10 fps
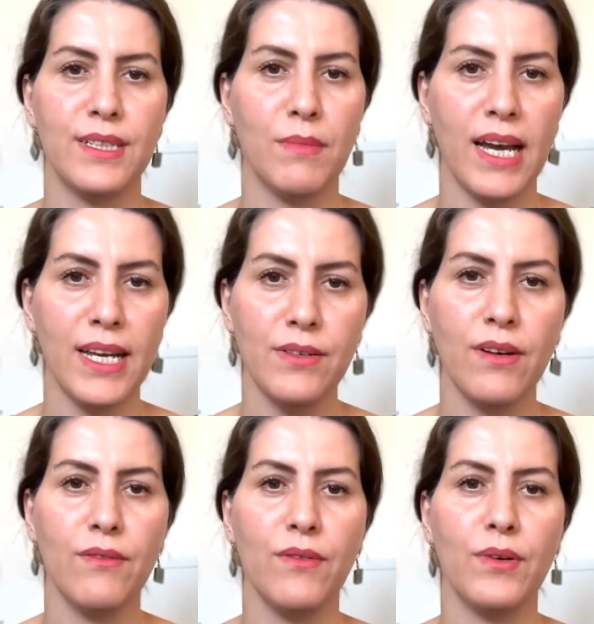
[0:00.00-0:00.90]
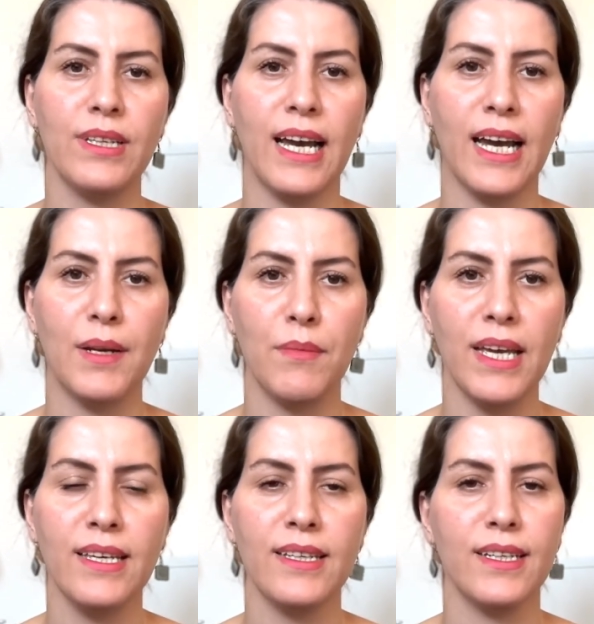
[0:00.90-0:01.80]
process much faster
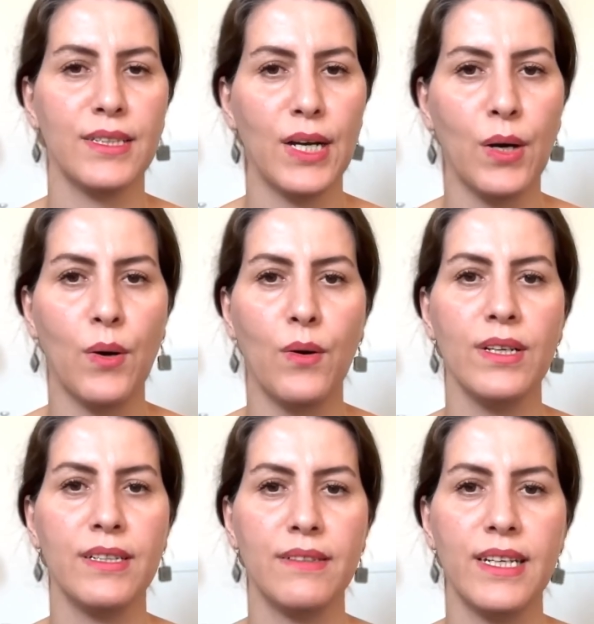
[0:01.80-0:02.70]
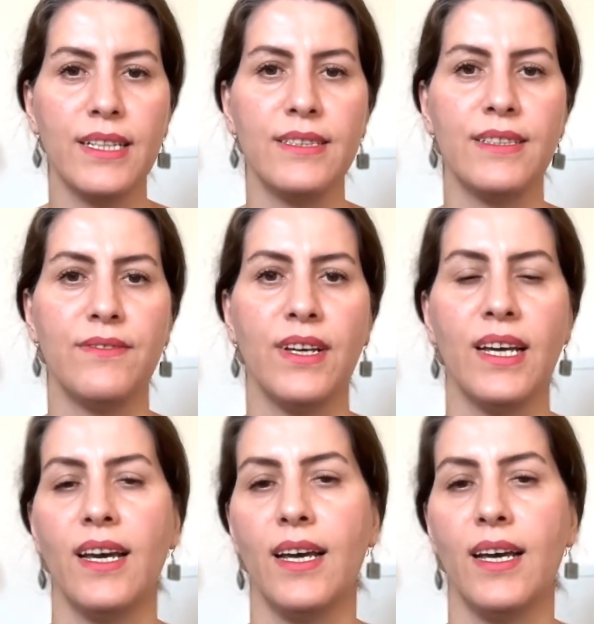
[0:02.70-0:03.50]
and easier for designer.